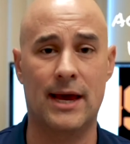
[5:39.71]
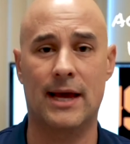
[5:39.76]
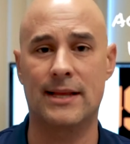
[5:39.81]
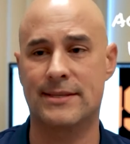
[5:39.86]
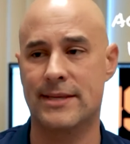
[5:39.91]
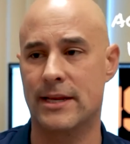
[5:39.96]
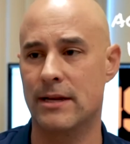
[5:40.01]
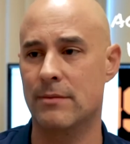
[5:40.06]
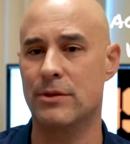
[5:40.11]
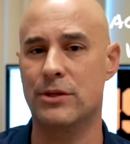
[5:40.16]
I'd
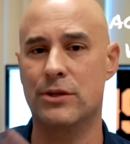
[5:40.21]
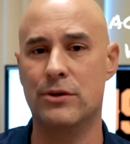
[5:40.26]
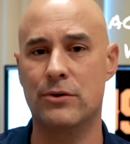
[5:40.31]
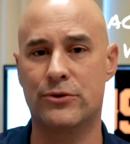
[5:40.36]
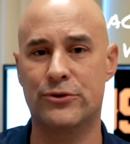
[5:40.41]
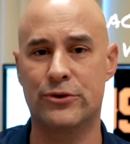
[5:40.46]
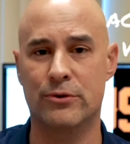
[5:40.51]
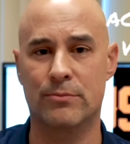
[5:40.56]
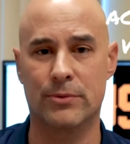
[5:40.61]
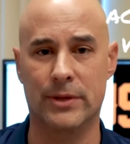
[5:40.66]
send them the
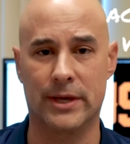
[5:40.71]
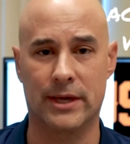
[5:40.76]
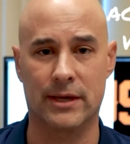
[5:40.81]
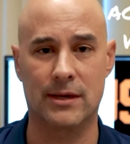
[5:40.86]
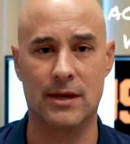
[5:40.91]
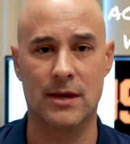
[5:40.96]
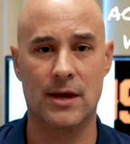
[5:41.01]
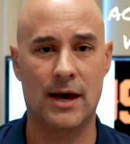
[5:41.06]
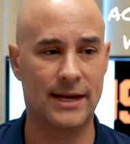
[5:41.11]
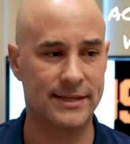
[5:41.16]
YouTube
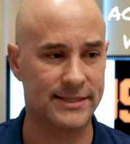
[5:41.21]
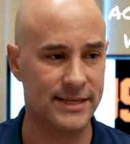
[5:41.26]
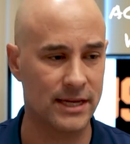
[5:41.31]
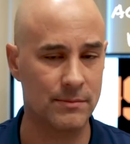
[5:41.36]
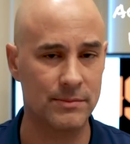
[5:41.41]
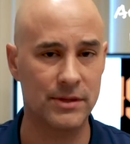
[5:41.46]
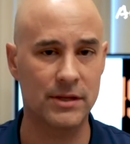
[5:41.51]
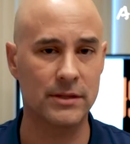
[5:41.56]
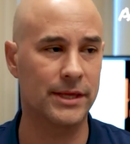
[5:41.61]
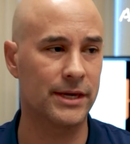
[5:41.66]
link. I'd send
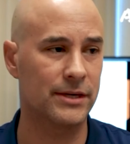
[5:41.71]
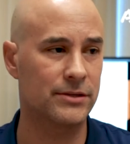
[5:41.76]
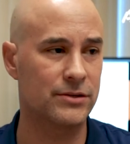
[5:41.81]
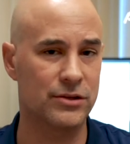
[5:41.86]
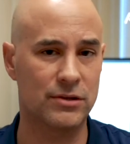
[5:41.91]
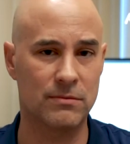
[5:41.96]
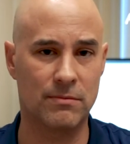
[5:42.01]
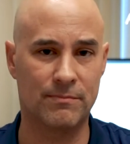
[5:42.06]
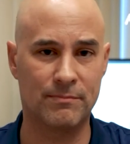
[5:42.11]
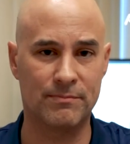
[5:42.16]
them the link
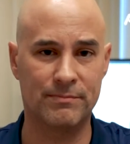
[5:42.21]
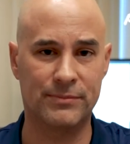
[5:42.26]
to the